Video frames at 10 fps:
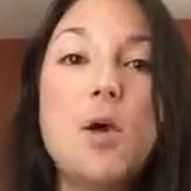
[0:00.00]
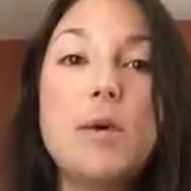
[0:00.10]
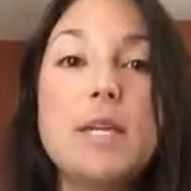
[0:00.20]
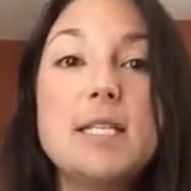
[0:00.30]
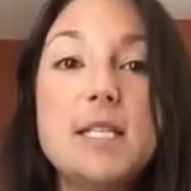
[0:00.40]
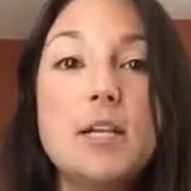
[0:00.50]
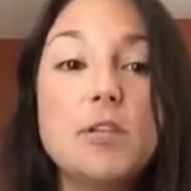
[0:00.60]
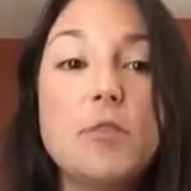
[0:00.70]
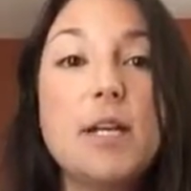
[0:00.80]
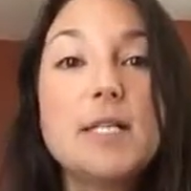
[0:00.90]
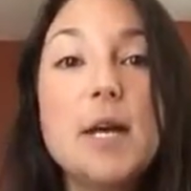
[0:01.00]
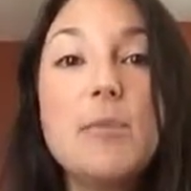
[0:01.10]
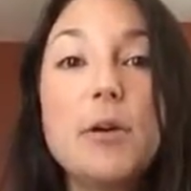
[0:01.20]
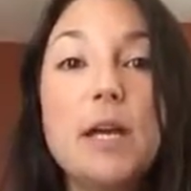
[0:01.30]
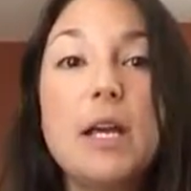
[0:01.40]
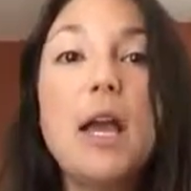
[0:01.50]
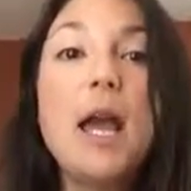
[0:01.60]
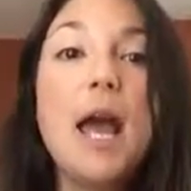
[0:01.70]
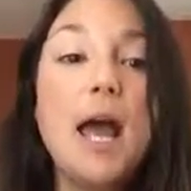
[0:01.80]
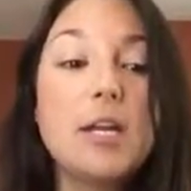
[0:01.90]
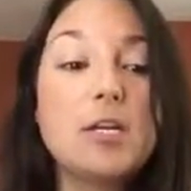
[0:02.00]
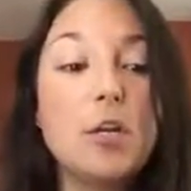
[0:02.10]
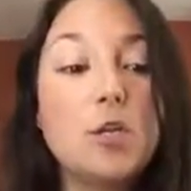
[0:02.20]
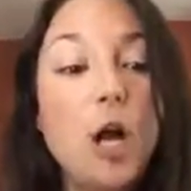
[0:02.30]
when they sit down to write a summary and